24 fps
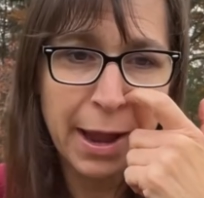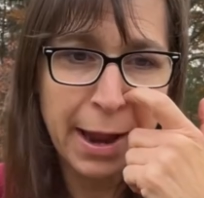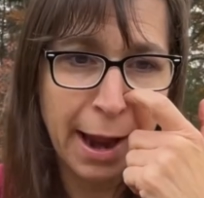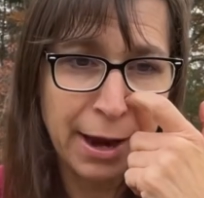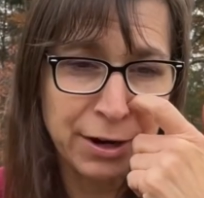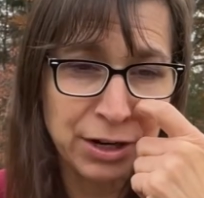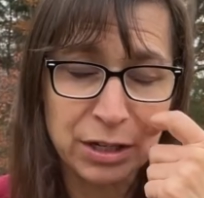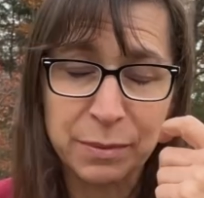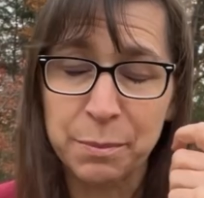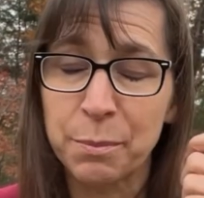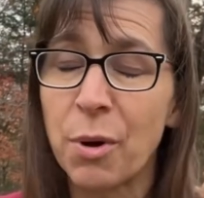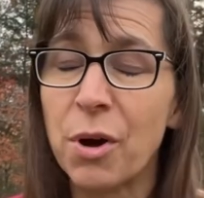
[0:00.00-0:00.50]
I
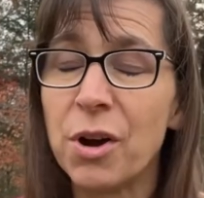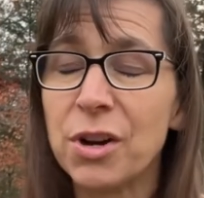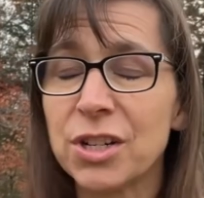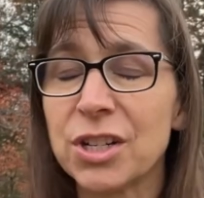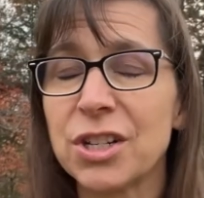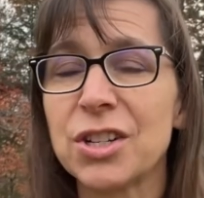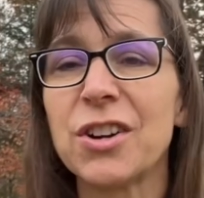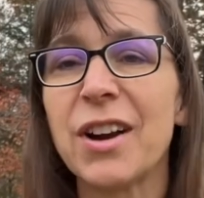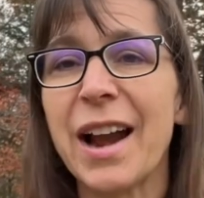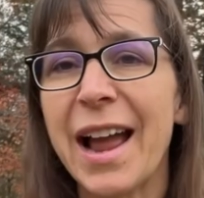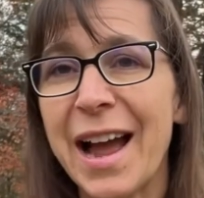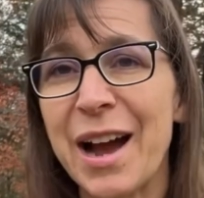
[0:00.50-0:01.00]
just pushed
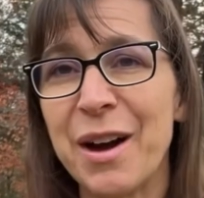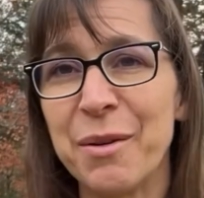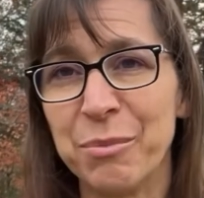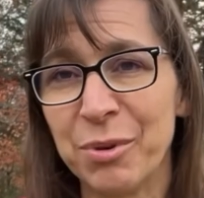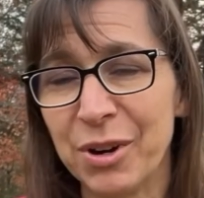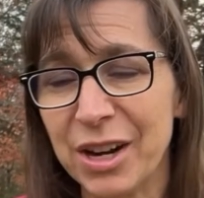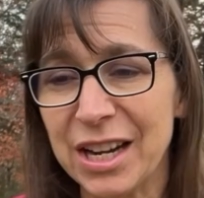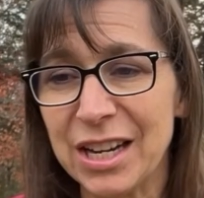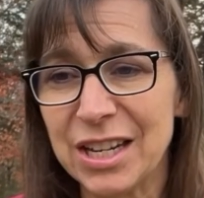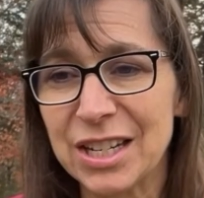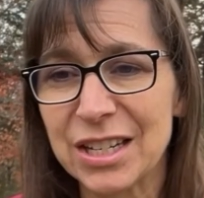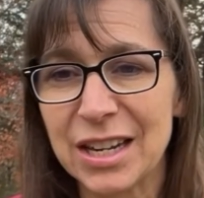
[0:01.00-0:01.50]
her out
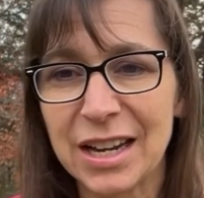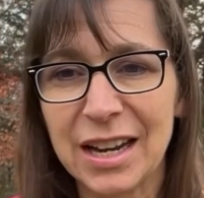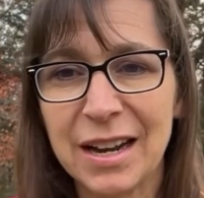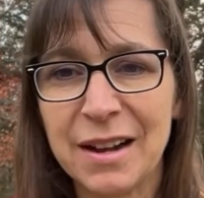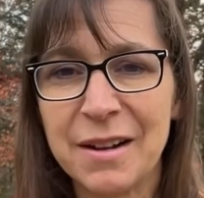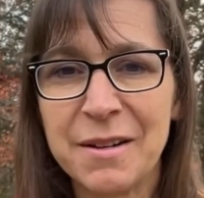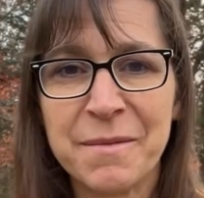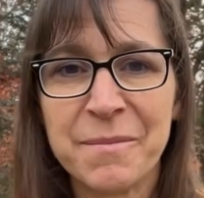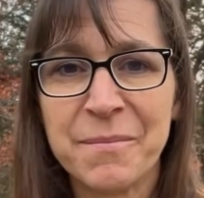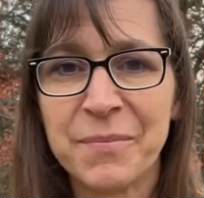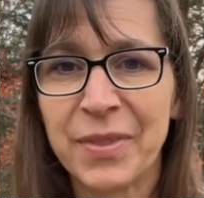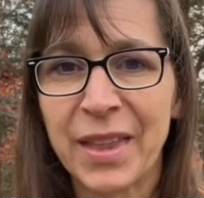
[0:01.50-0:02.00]
breech,
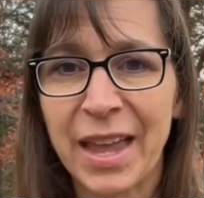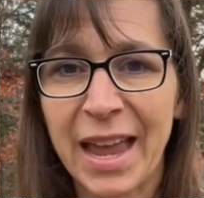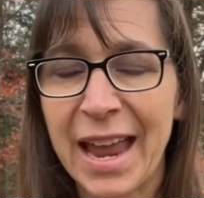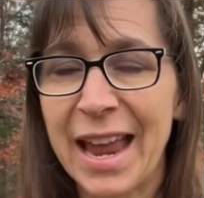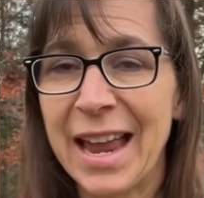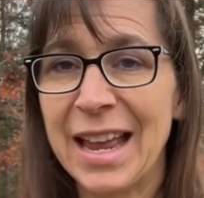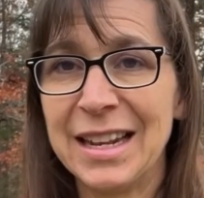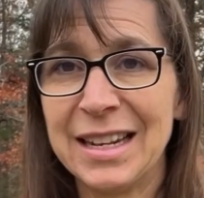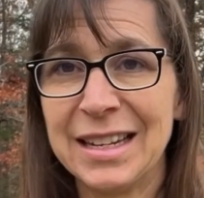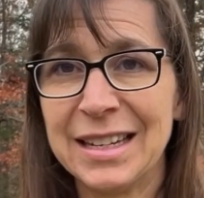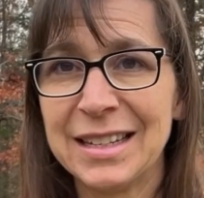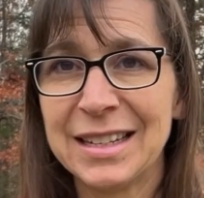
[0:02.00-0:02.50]

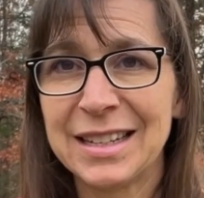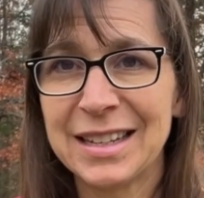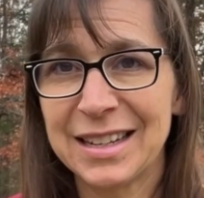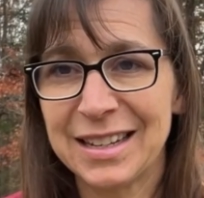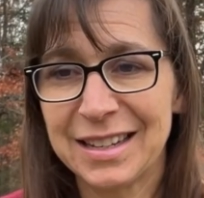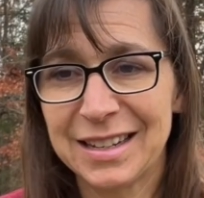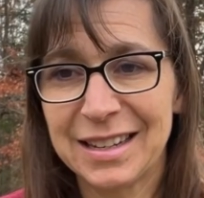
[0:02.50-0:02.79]
and